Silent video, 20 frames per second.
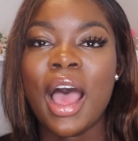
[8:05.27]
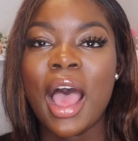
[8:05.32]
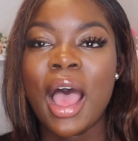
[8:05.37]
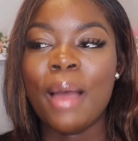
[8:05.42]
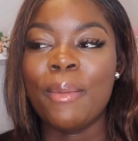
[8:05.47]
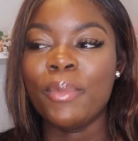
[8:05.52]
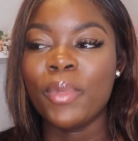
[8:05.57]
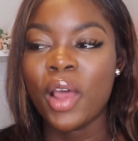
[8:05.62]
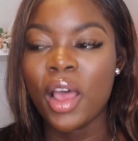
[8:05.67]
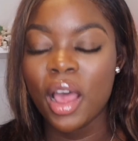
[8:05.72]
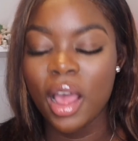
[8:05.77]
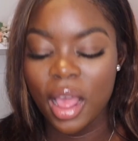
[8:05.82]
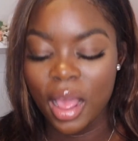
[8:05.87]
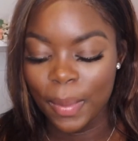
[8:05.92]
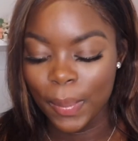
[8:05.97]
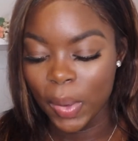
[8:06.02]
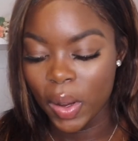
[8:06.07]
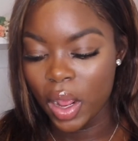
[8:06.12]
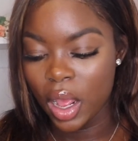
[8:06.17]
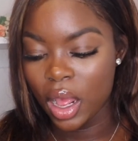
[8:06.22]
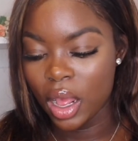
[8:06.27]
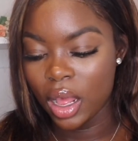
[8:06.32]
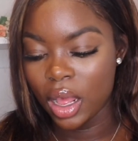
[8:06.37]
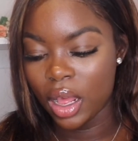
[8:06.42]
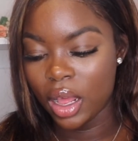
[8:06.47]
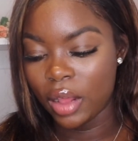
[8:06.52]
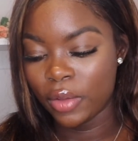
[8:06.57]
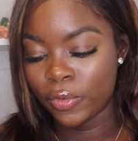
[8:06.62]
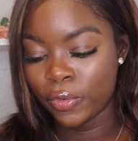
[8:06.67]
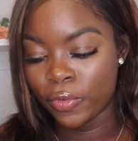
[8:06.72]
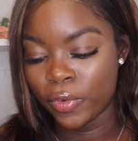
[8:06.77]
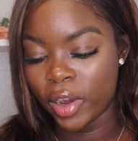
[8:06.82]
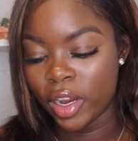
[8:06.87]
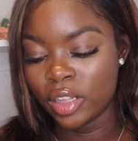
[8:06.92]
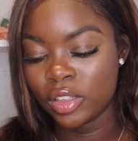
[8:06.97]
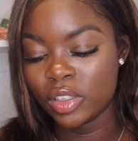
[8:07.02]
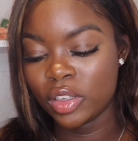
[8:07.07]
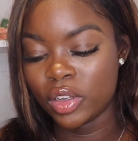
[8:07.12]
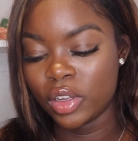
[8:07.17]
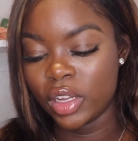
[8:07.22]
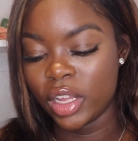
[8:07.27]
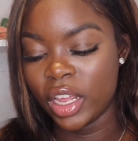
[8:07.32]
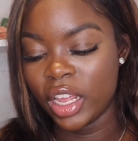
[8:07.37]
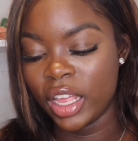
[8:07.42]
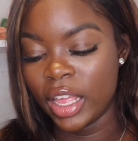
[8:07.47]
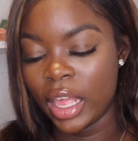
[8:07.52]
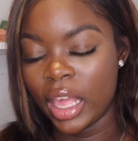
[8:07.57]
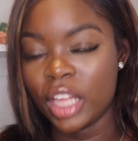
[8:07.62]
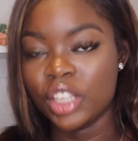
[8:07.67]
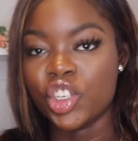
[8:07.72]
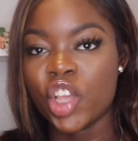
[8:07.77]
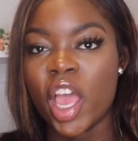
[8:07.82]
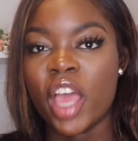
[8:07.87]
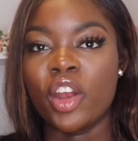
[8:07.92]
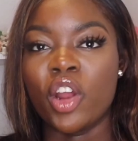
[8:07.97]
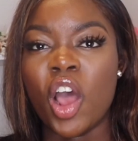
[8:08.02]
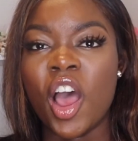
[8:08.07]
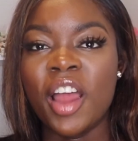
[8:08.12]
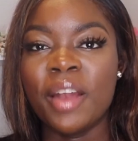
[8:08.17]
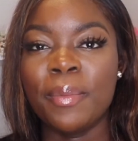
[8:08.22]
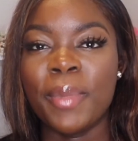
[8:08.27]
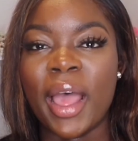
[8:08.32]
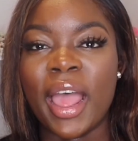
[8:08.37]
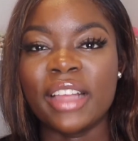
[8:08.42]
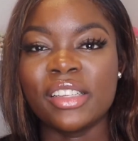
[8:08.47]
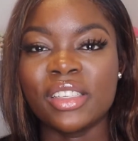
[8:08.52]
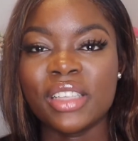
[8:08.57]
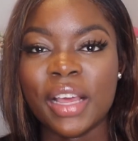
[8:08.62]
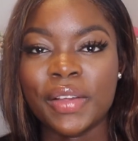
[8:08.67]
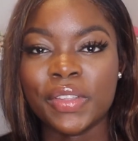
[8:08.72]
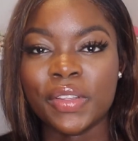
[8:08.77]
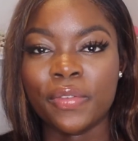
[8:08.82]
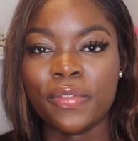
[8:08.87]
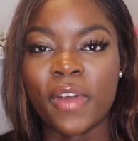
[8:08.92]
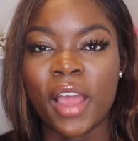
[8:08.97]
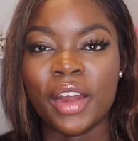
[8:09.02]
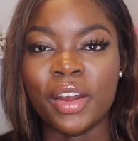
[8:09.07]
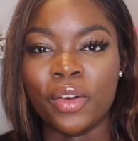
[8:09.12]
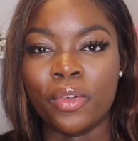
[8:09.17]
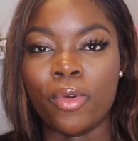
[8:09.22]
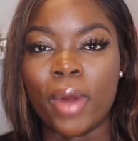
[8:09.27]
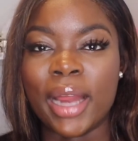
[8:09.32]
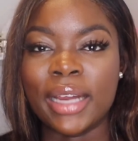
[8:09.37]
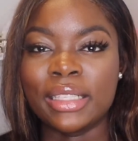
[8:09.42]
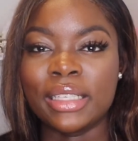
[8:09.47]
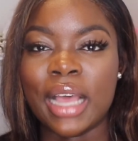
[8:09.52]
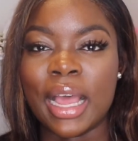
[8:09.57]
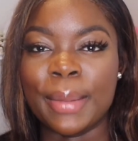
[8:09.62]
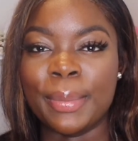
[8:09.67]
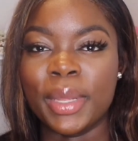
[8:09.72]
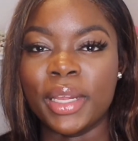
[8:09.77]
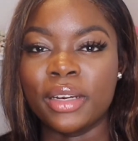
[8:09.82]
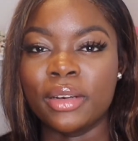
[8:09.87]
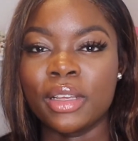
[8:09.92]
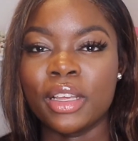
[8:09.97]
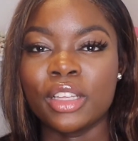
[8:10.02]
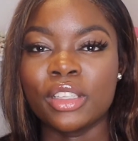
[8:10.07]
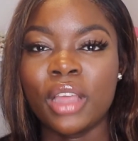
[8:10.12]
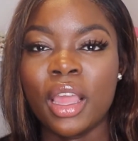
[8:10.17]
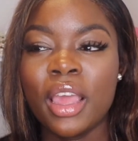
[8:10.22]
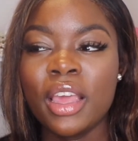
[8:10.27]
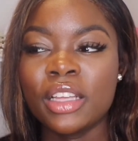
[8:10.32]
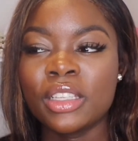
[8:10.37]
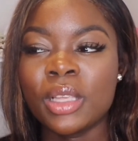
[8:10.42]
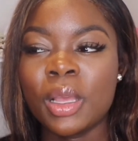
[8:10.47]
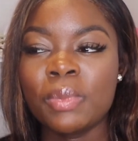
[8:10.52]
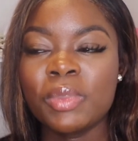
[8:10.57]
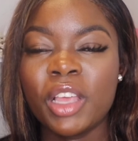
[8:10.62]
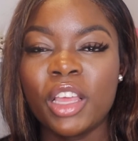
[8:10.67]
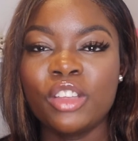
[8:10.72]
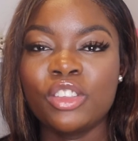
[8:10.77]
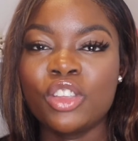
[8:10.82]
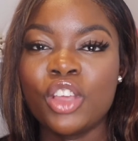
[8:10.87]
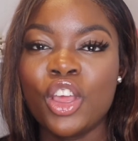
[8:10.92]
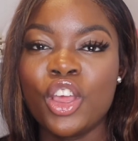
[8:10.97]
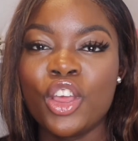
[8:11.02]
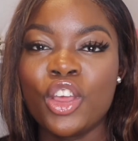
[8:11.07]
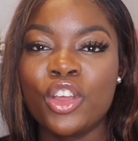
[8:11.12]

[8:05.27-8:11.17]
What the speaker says: I'm not afraid to engage head on, but I just have to find the right timing, because sometimes